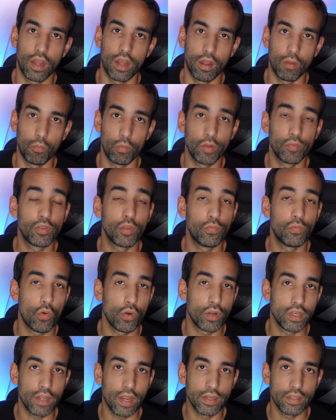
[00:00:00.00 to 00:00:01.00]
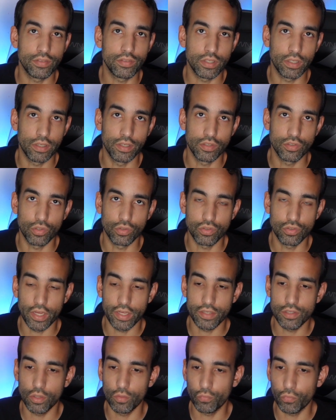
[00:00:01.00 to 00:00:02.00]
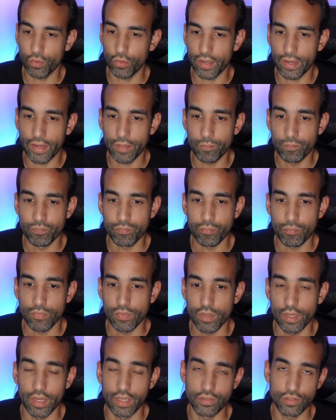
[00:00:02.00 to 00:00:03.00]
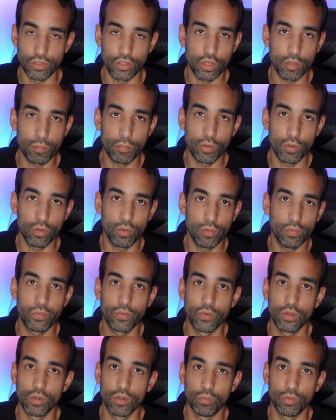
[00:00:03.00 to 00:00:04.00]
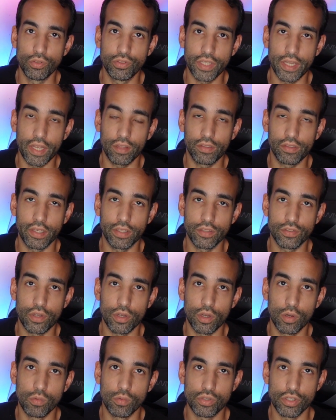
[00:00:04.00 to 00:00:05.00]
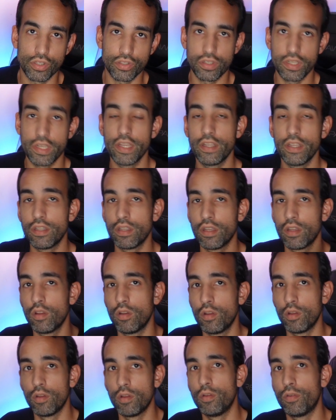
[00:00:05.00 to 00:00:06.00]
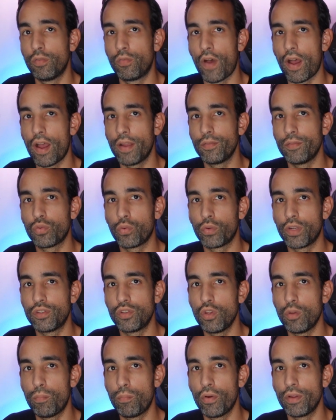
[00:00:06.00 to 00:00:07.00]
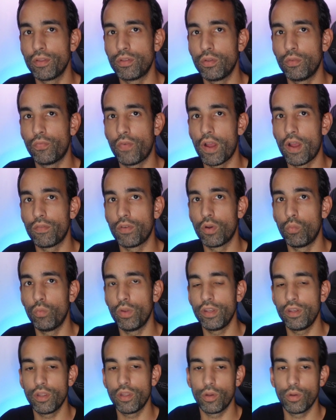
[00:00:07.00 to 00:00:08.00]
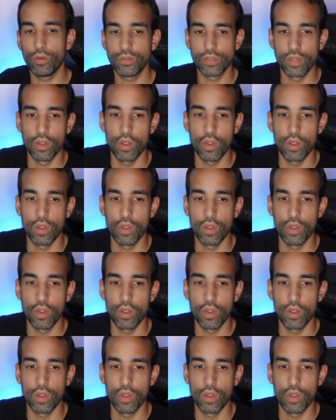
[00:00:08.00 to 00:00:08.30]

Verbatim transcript: with the 4090 series. So stay tuned for that. It's a good move. We'll see how things go. Just need 522.25 on Windows